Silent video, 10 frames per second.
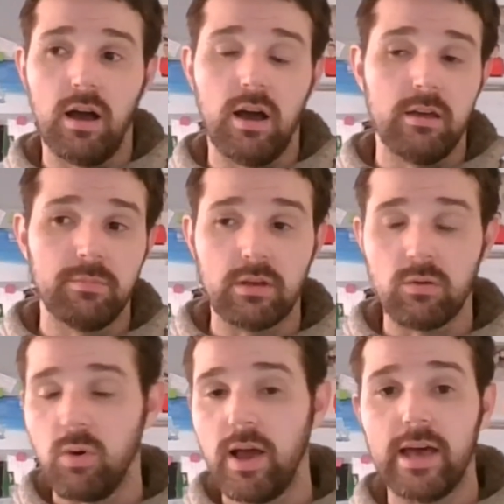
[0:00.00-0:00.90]
I have been
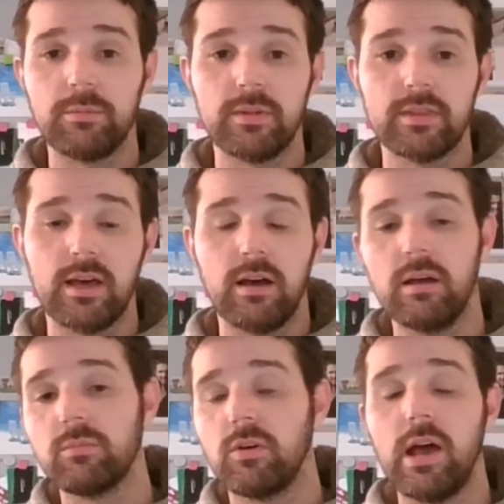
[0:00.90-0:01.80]
quite adamant that
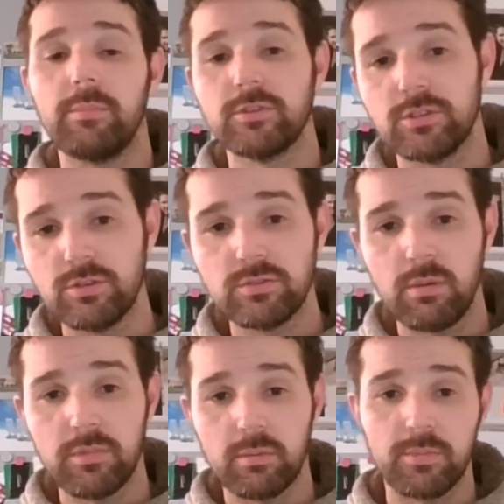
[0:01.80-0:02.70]
I'm not happy to do
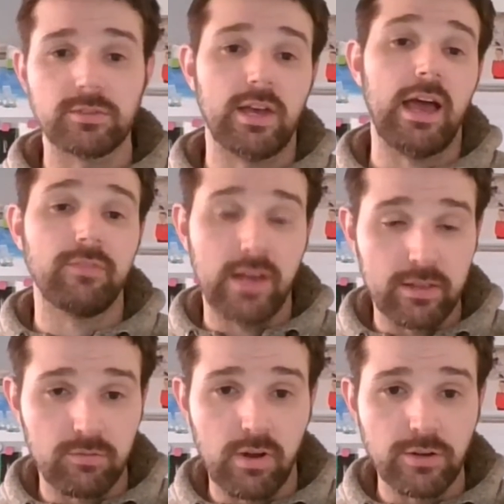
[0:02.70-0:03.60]
something because I haven't
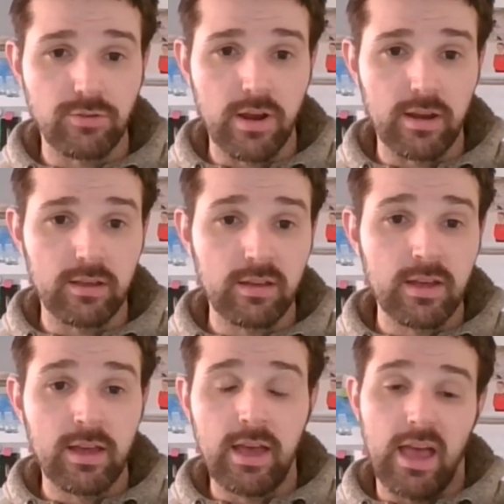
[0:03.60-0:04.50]
had the right training
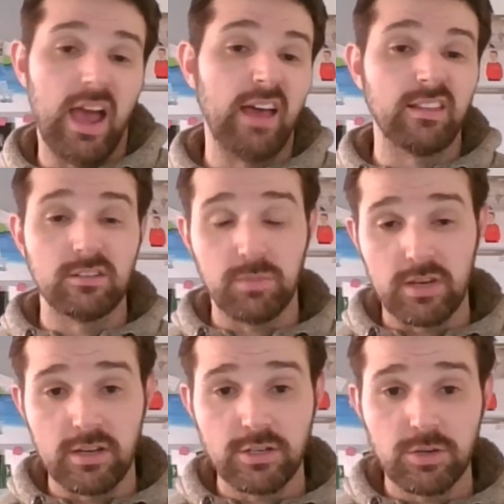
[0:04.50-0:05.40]
and there's been
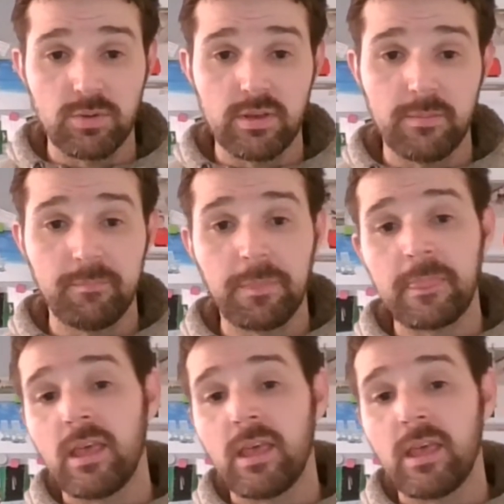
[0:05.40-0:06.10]
an issue with it.